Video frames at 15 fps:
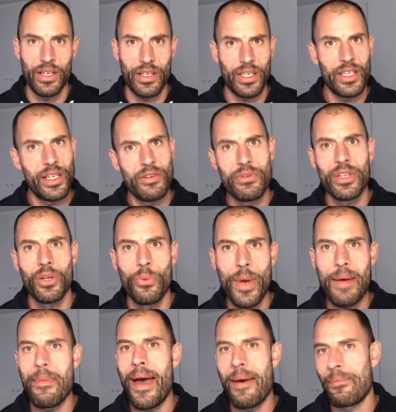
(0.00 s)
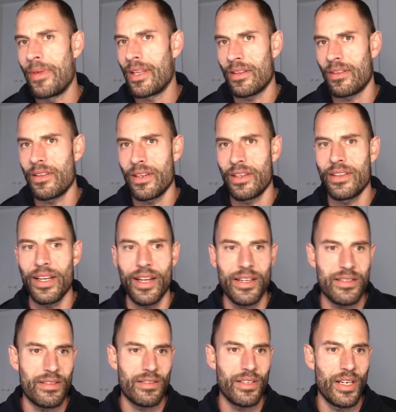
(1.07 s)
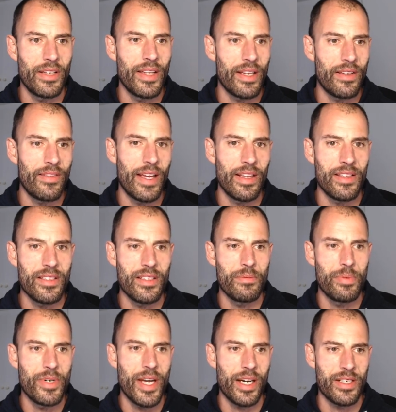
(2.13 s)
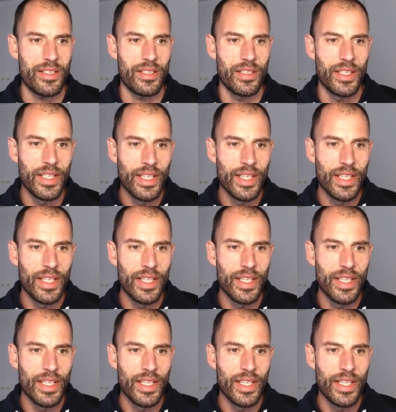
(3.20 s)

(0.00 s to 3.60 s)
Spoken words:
in a real web app that is in production.